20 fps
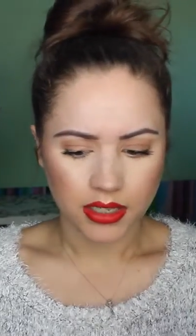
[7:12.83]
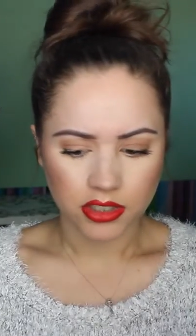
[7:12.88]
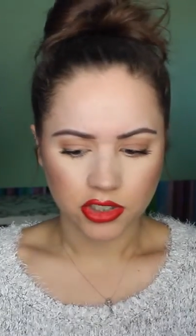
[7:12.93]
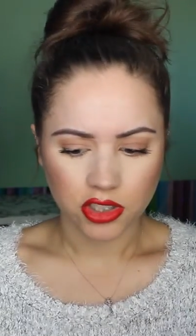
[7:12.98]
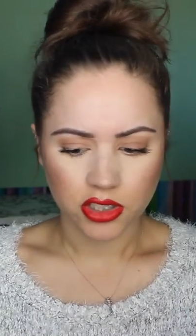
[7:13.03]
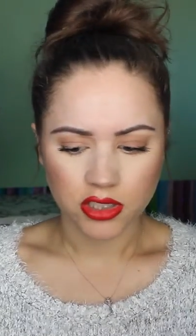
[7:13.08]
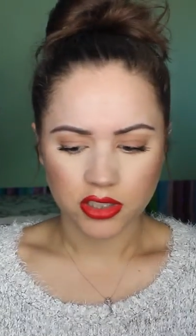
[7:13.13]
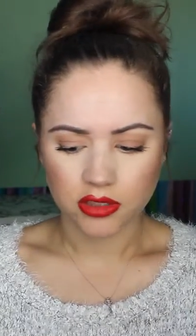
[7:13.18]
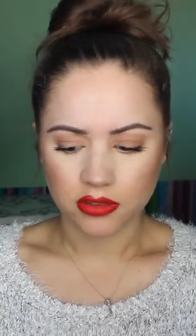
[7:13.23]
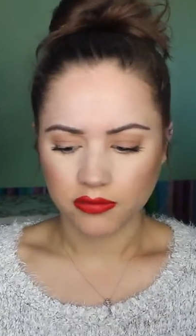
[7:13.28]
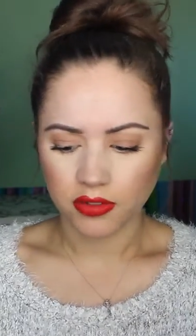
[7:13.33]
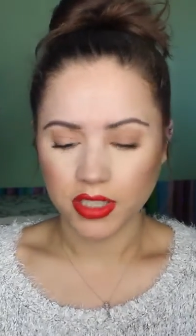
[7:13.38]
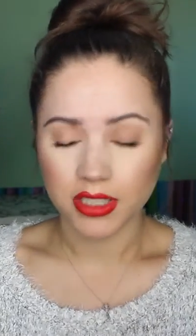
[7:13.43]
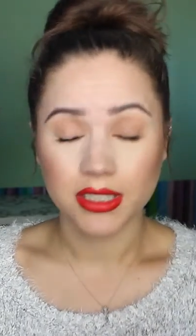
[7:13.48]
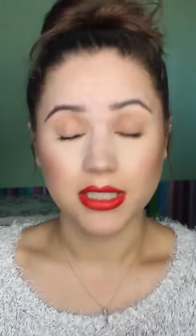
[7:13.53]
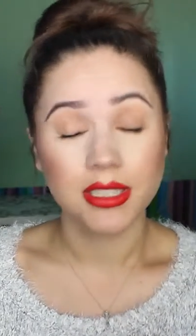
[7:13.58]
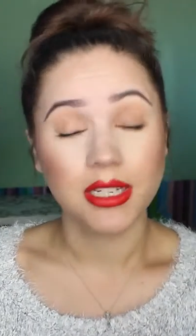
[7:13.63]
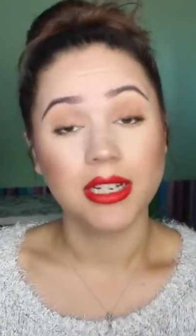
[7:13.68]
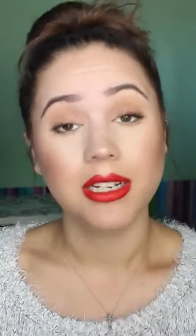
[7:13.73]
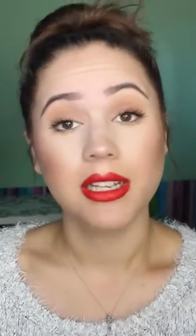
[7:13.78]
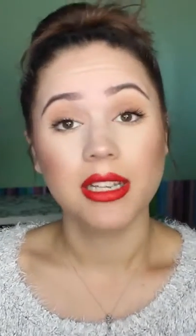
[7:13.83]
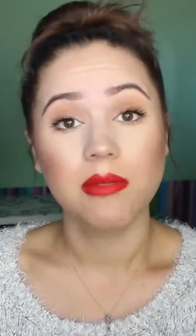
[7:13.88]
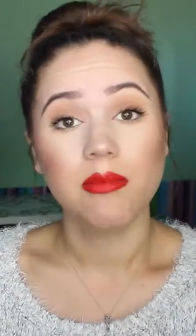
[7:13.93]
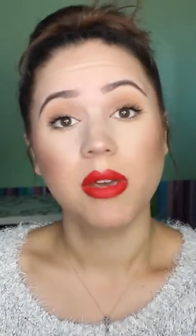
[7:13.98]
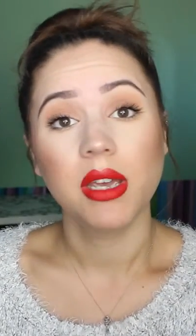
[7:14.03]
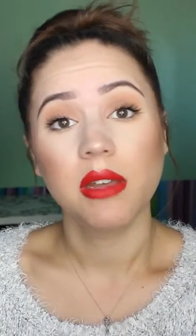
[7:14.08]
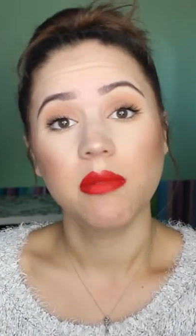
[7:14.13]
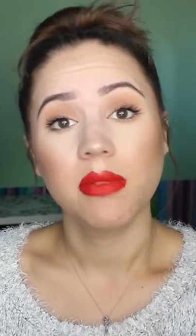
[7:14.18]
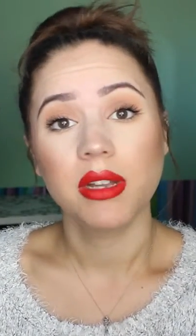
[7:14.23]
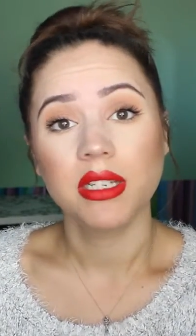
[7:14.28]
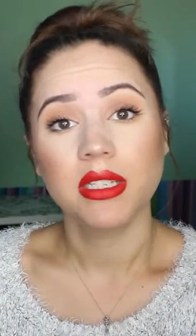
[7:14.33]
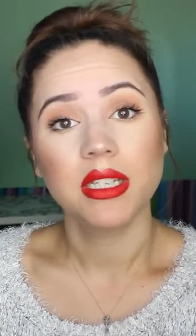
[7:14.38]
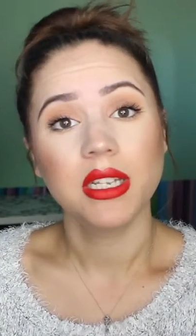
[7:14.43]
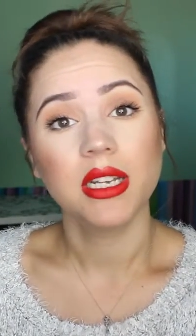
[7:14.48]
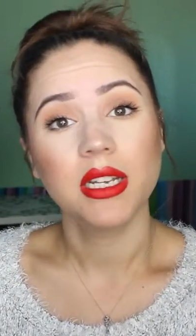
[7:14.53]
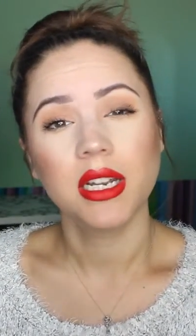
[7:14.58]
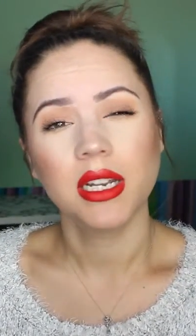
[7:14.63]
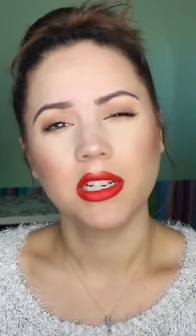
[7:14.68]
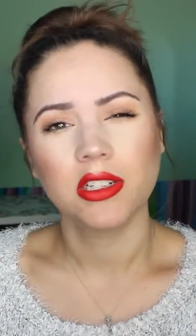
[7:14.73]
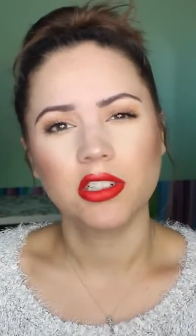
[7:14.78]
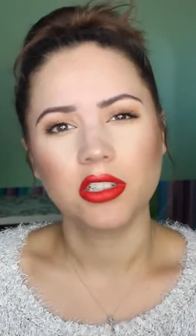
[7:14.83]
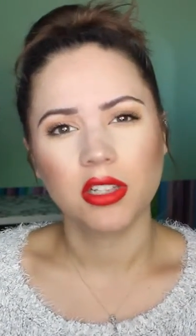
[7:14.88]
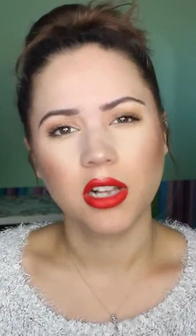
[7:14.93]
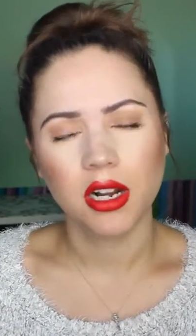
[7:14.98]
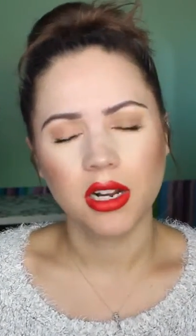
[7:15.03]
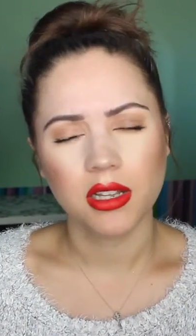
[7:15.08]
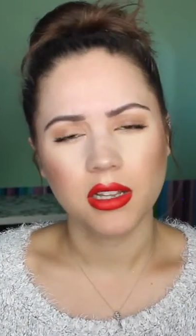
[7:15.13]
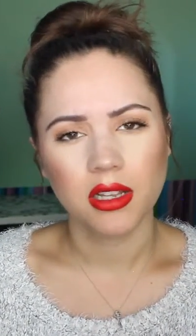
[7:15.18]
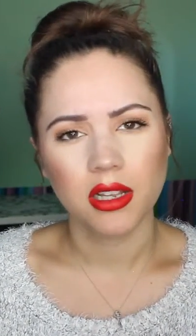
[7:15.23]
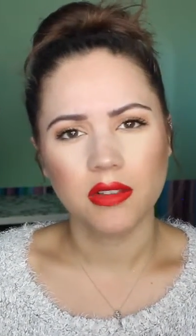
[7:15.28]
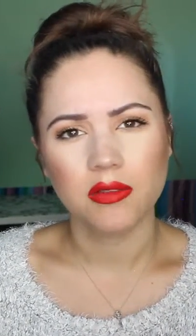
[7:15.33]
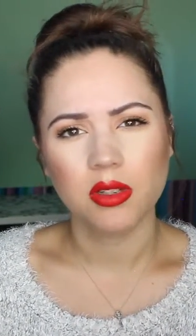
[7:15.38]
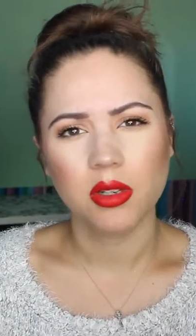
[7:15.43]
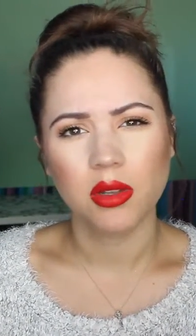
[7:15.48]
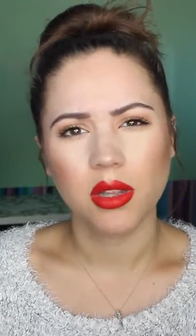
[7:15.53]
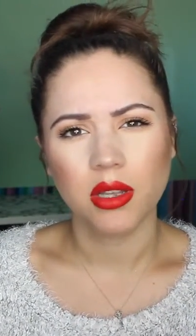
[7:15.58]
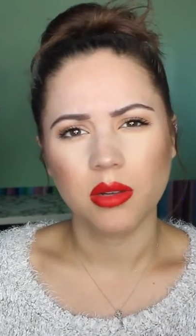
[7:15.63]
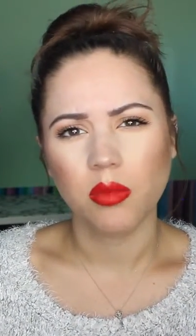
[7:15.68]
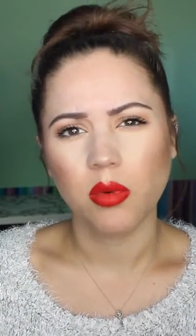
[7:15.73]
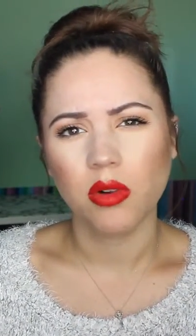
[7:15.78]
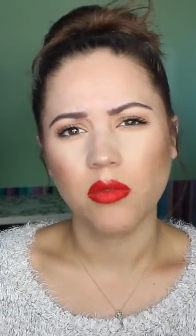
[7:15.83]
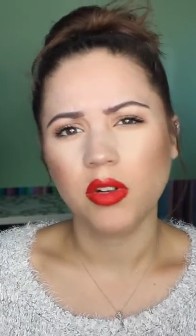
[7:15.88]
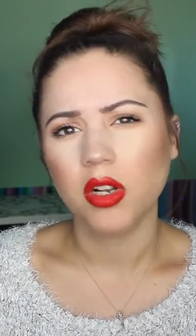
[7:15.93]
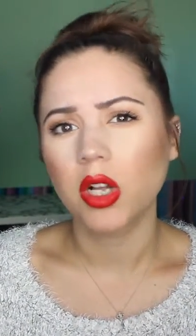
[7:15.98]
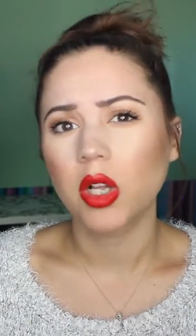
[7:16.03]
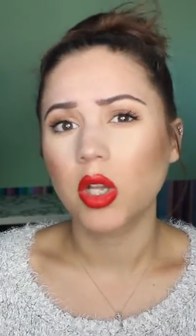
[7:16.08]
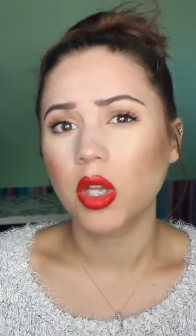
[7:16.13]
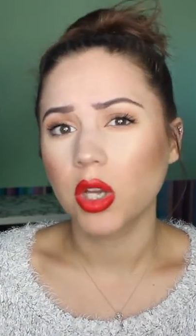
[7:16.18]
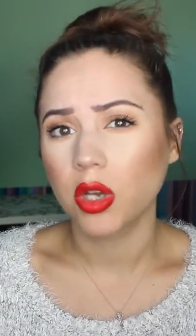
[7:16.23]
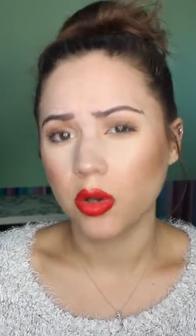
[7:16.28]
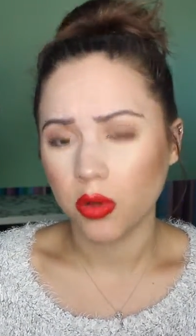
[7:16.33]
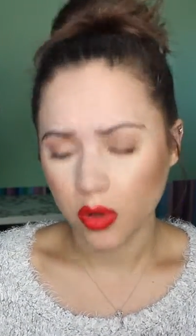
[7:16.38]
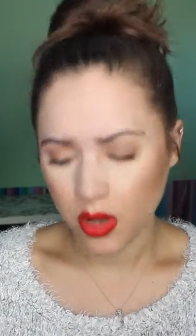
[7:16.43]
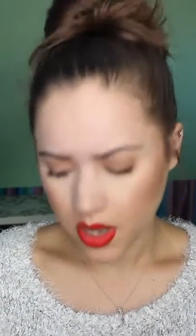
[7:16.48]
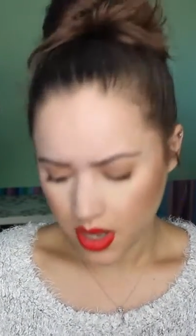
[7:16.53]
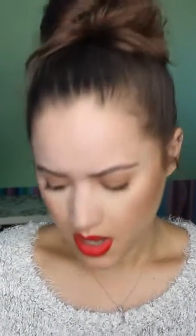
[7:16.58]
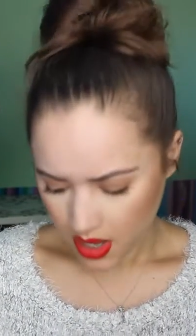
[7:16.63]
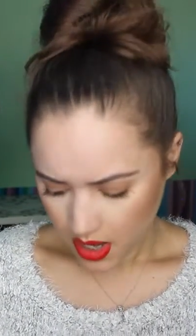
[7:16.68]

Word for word: it's just very subtly pigmented and just kind of gives you like more of a glow